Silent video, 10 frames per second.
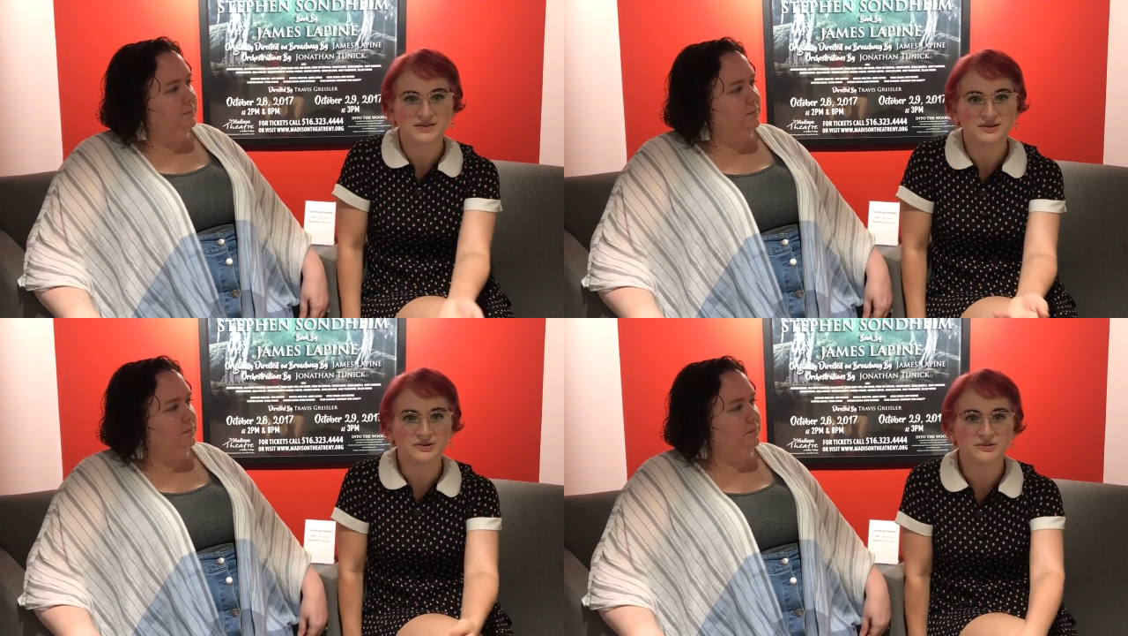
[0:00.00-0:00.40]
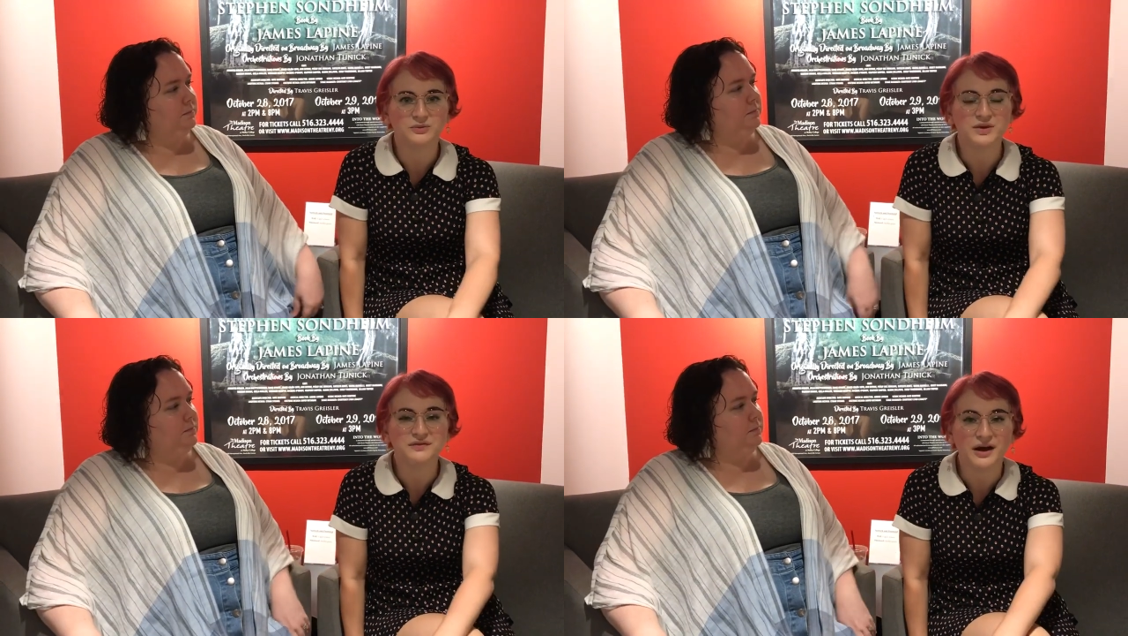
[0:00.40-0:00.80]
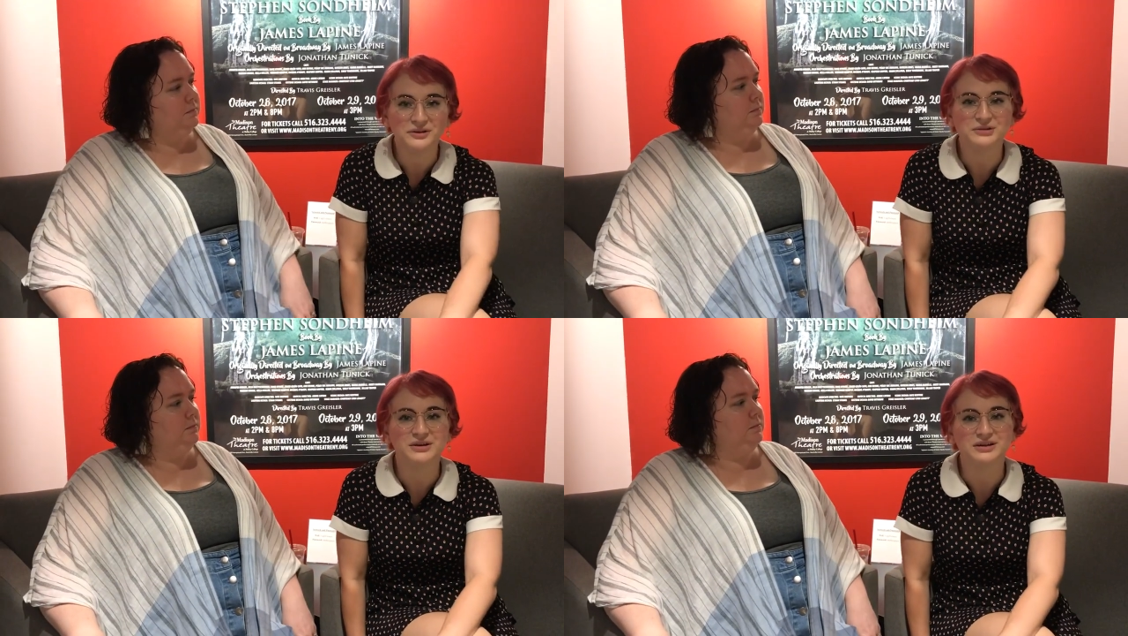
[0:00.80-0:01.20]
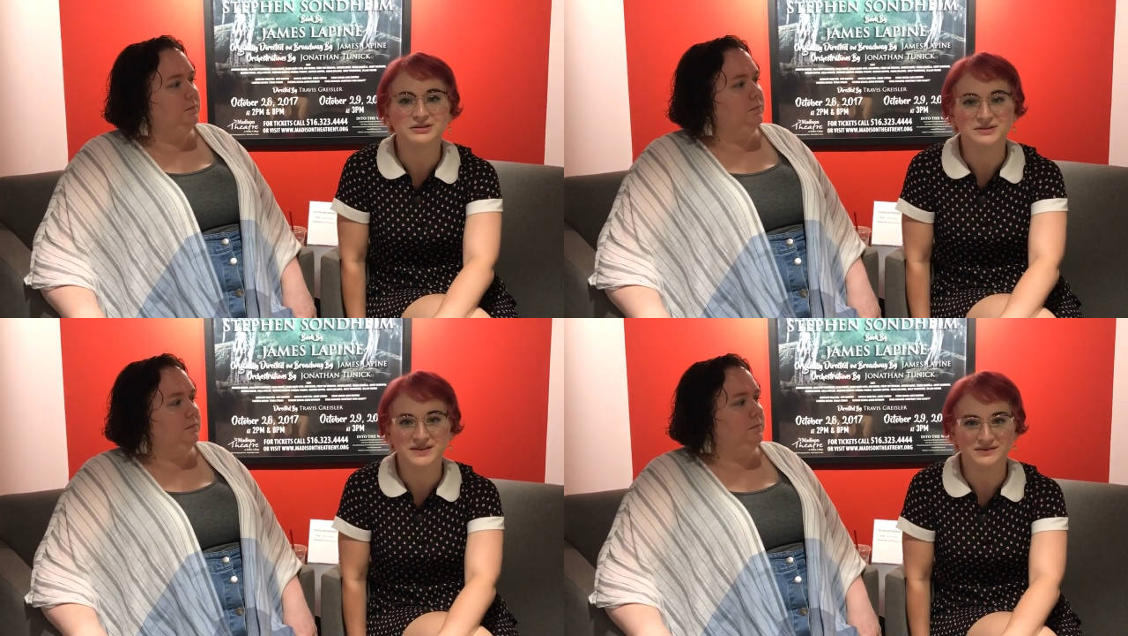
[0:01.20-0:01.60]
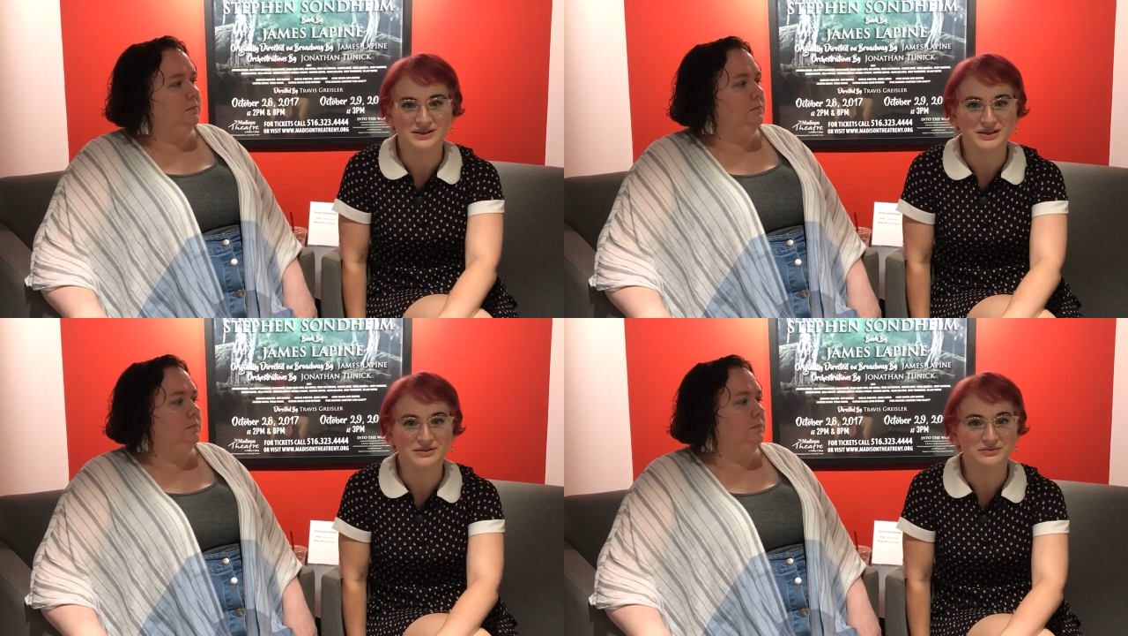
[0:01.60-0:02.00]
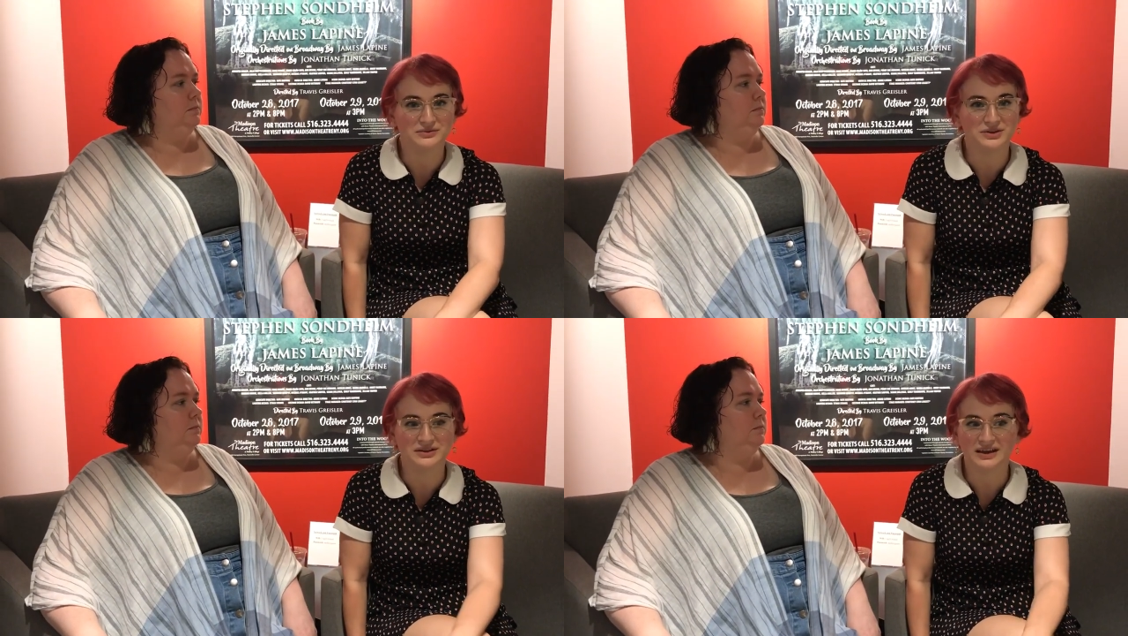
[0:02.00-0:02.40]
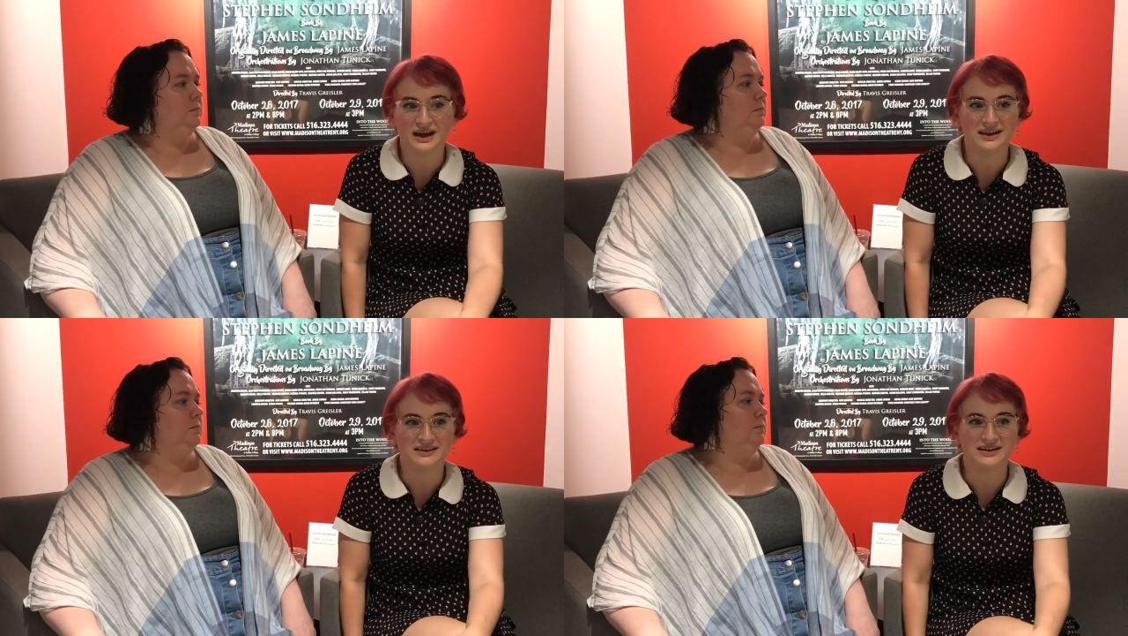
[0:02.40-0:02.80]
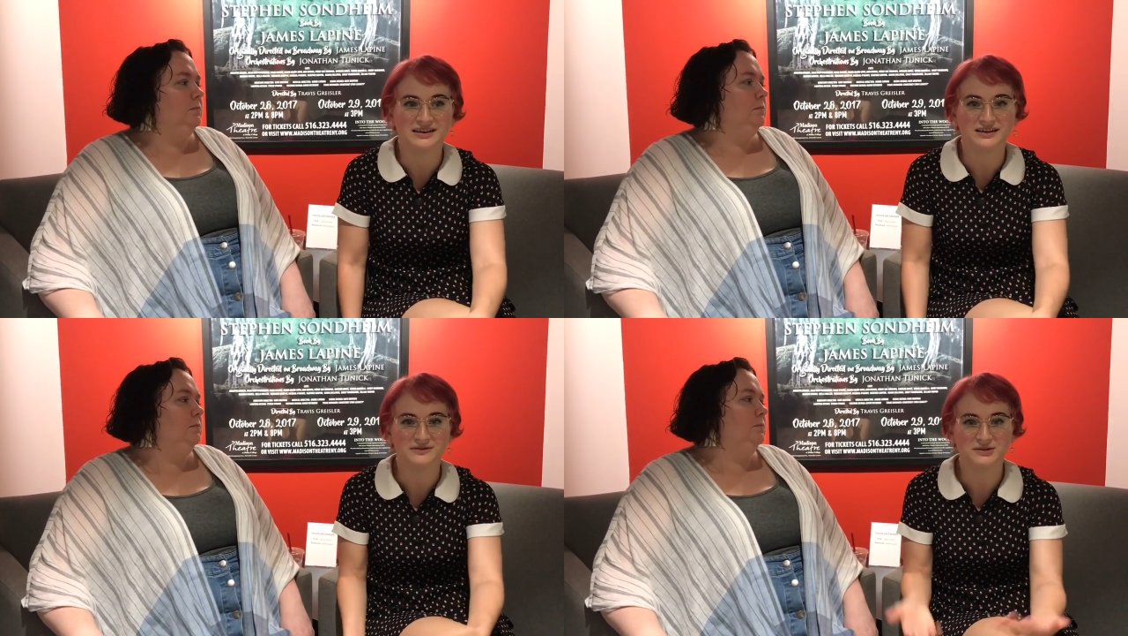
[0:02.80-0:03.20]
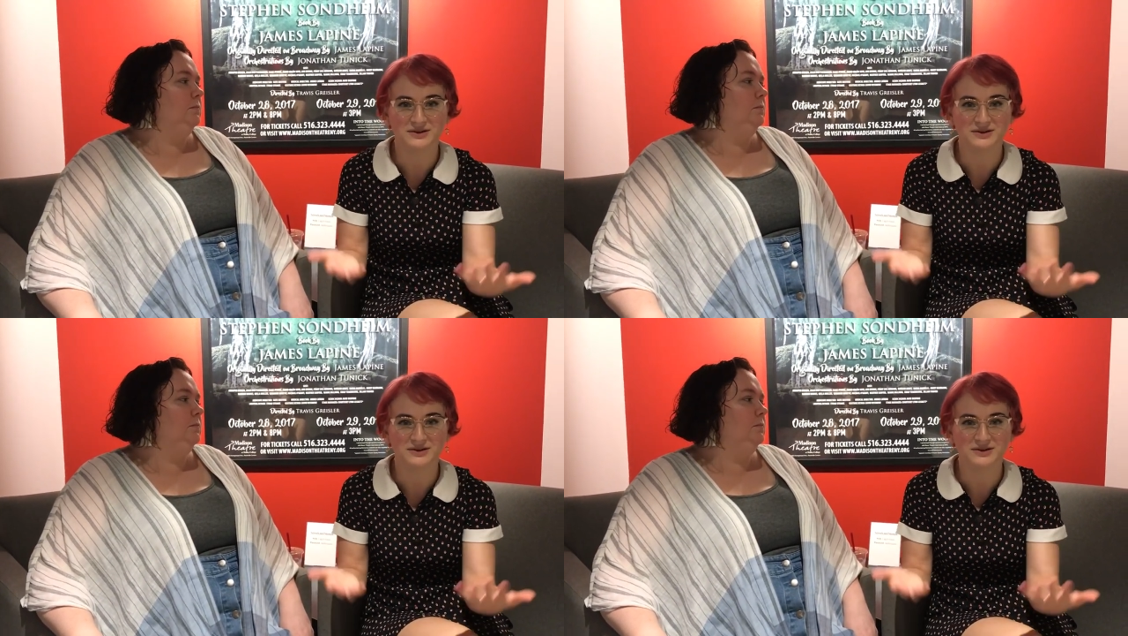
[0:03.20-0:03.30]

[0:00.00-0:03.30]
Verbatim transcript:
Speaker 1: So we value inclusivity really highly. Of